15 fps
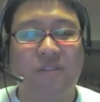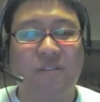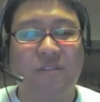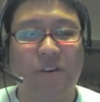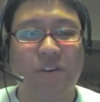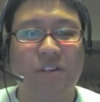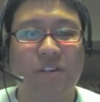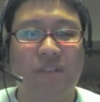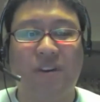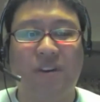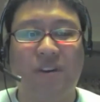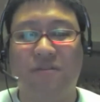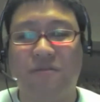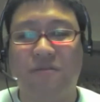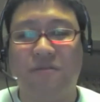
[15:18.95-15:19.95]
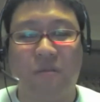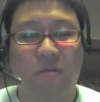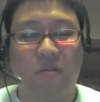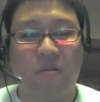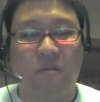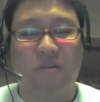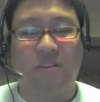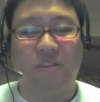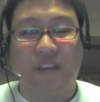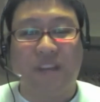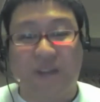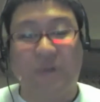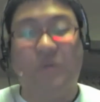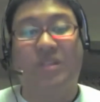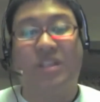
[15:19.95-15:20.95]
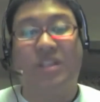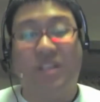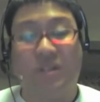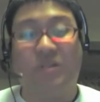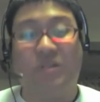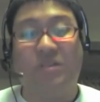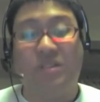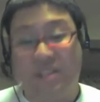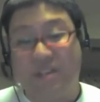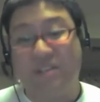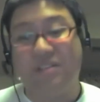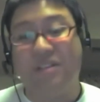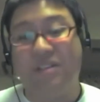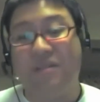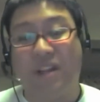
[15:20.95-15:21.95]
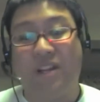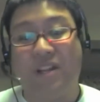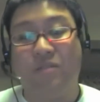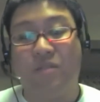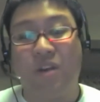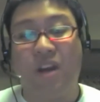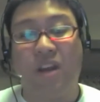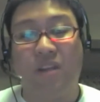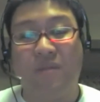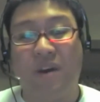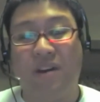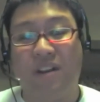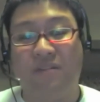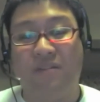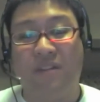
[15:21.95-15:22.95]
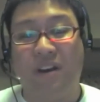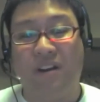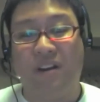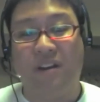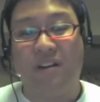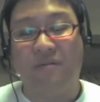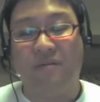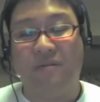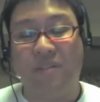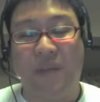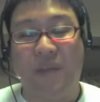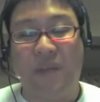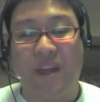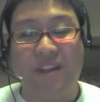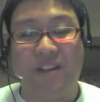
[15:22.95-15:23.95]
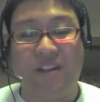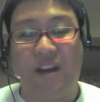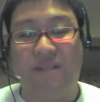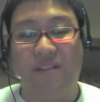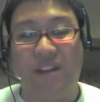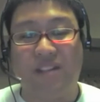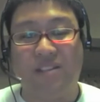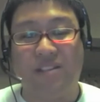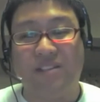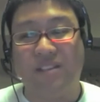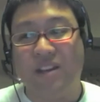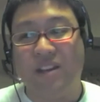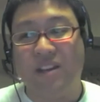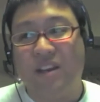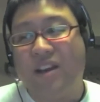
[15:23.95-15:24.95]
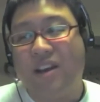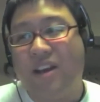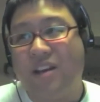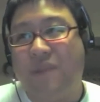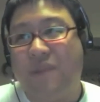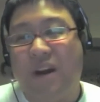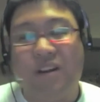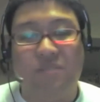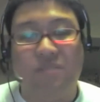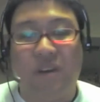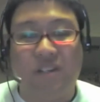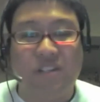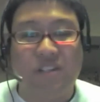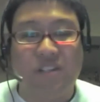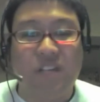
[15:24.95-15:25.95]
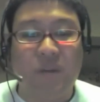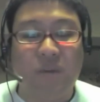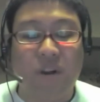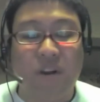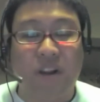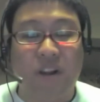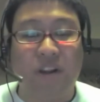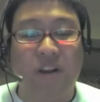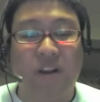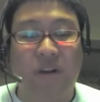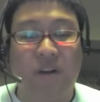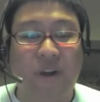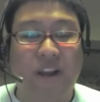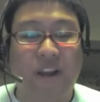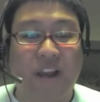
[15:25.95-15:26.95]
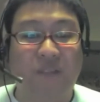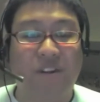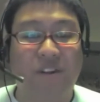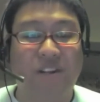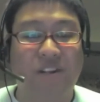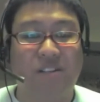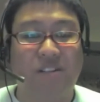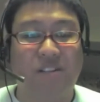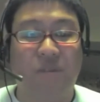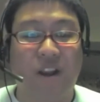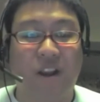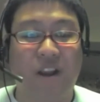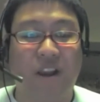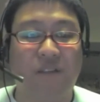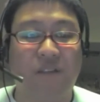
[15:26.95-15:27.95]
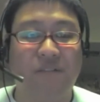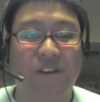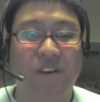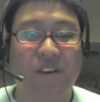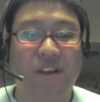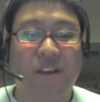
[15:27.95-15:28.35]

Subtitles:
Fukushima for years and years and years. I mean, we're talking about a span that dominates about as much as Chiba and Wakayama does in Wakayama.